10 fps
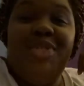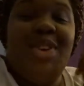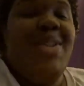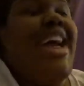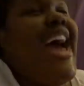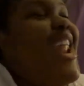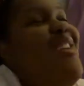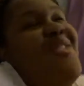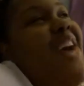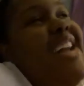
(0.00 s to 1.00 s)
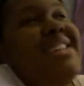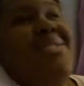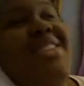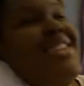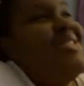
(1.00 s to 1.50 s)
for you like i don't know i just
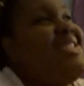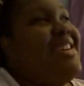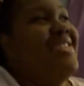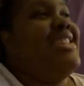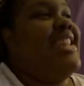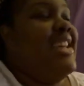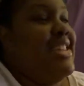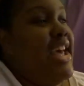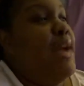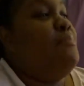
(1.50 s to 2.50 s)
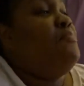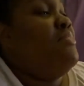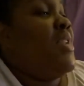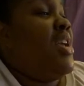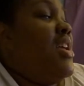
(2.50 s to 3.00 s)
want to do something like that
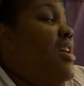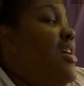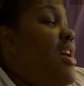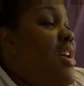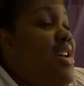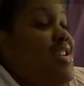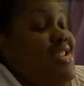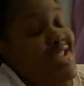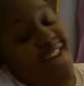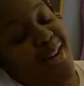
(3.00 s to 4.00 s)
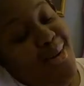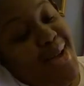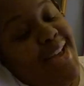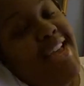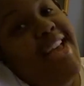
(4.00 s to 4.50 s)
so
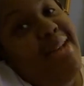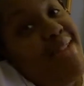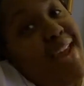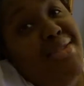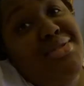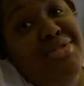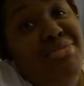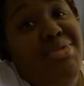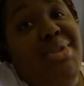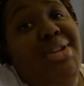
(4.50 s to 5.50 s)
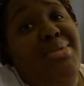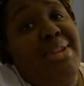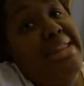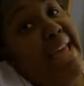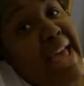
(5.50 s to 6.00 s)
i'm kind of torn between
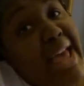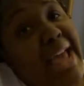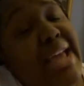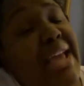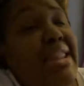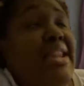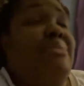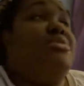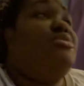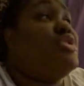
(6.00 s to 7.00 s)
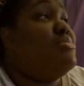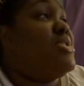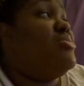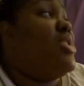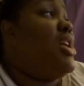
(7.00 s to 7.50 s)
doing that and then i'm torn
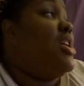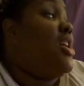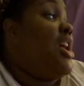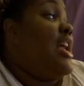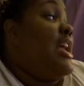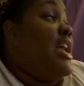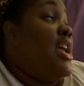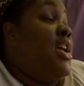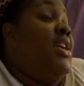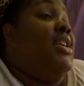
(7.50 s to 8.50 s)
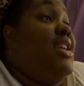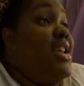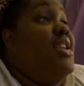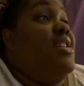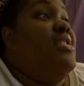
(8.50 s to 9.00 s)
between
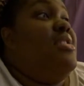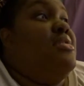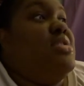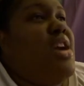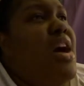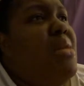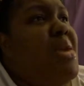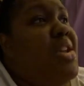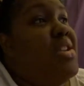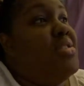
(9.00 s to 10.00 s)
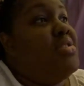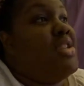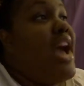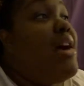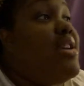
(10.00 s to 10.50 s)
getting another job at a
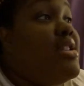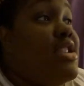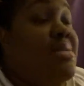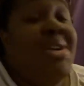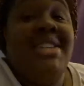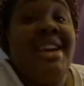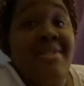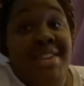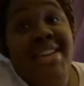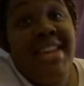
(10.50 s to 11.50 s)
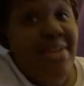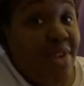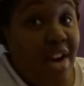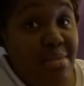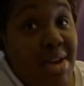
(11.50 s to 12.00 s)
child care center because I've did that for
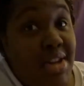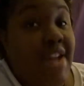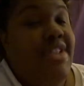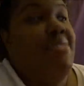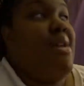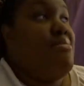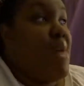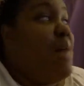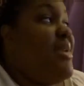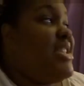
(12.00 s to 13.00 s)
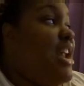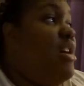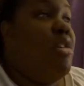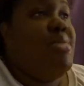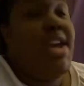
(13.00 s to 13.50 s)
all my life. Like my mom has had a
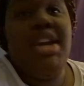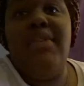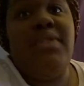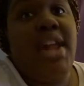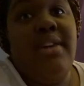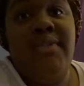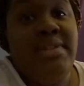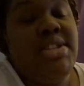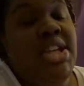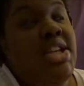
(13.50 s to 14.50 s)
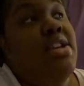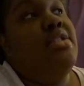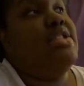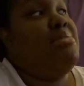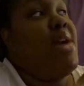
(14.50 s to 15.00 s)
home daycare for like 15
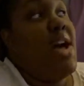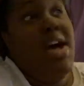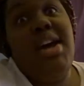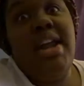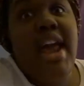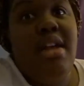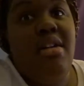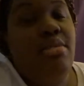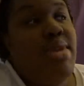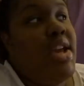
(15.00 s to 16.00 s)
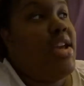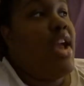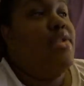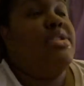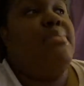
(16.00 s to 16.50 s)
years and my aunt had a home daycare. I
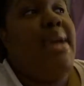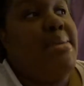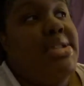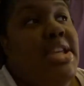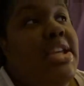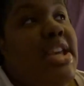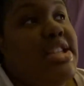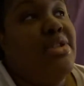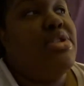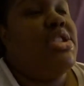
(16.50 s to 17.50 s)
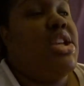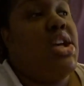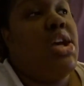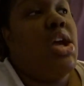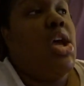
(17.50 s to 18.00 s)
used to babysit kids. I used
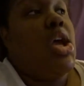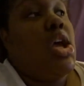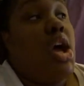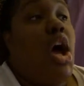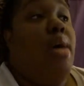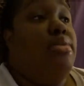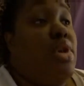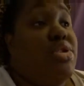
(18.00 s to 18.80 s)
to um, go